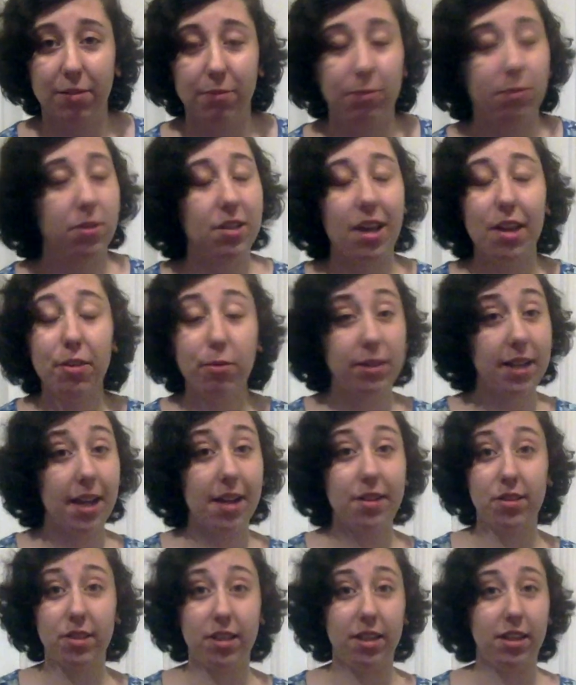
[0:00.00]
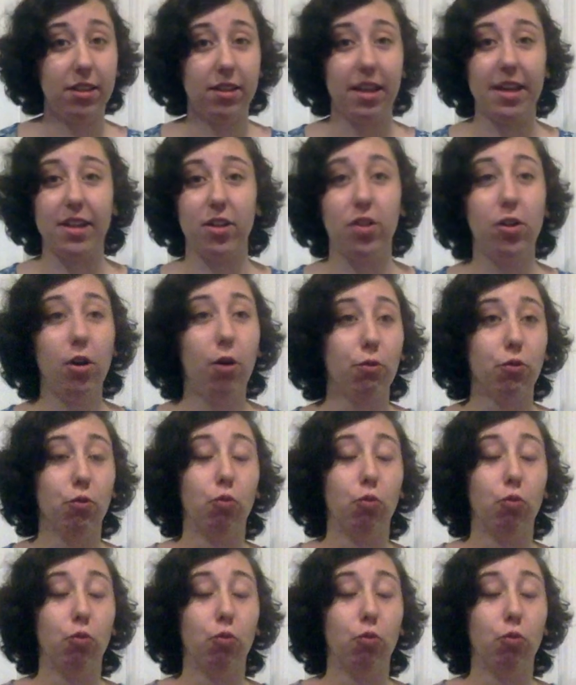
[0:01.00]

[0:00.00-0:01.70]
Seth Rudetsky, goes